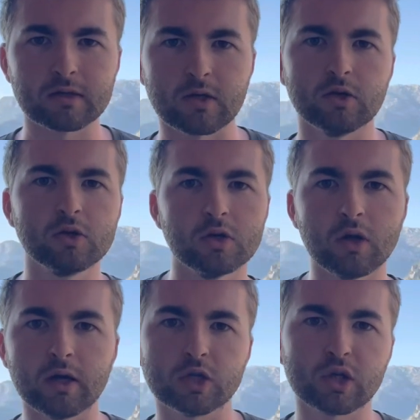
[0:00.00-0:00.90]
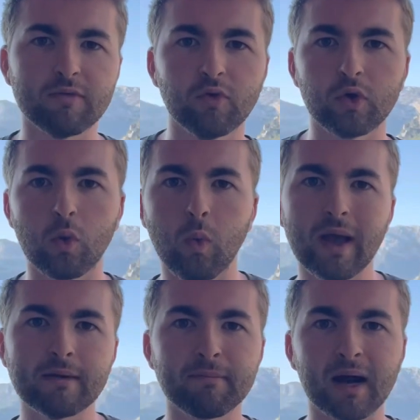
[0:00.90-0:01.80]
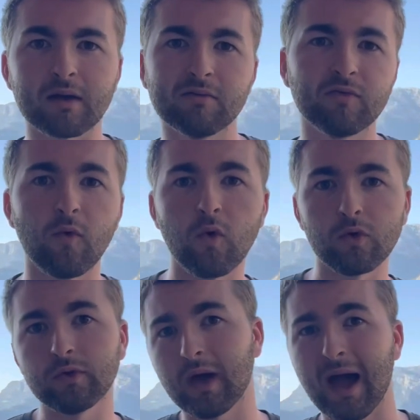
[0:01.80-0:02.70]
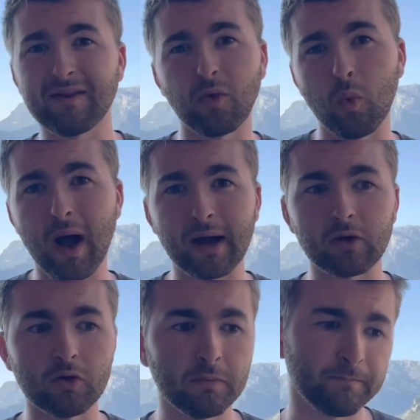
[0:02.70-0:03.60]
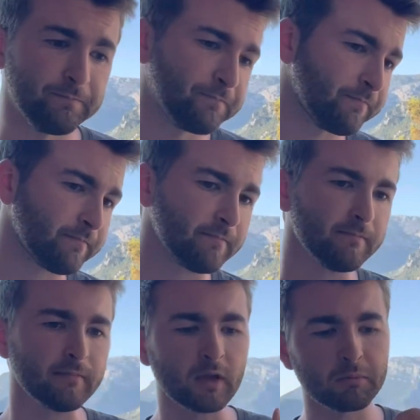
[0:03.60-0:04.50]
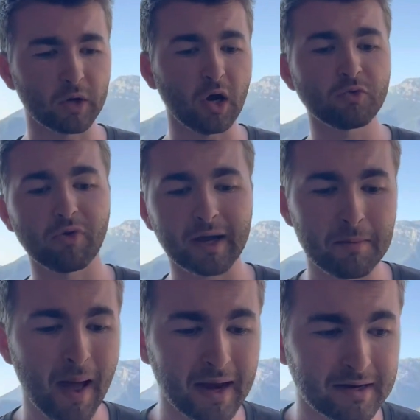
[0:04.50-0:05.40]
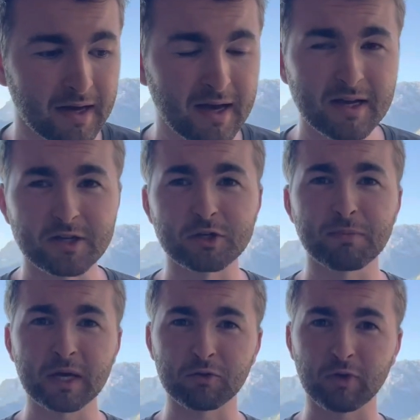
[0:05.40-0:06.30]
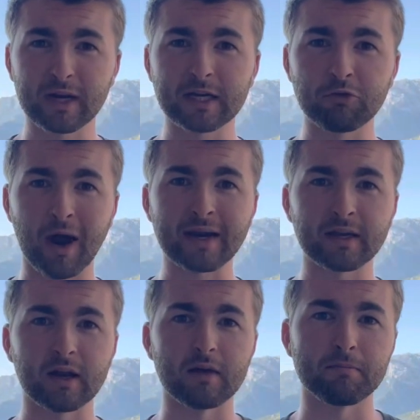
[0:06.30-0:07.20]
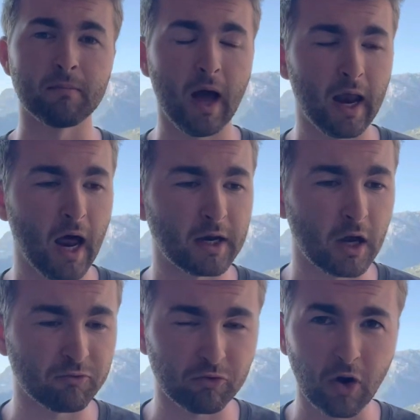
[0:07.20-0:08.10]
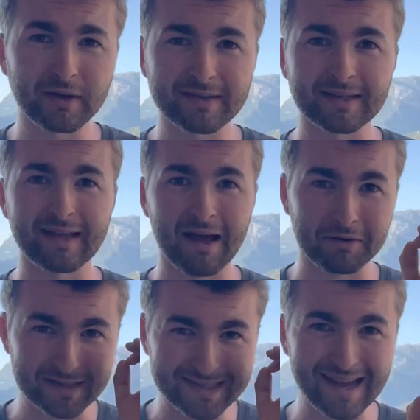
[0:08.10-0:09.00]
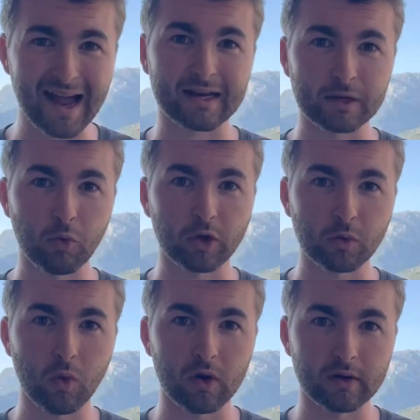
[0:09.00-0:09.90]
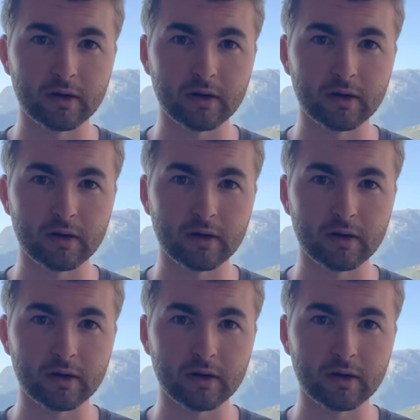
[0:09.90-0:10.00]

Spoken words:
So you can shuffle your weight back and forth, have a waggle. But I'd recommend just being really granular and writing down exactly what you want.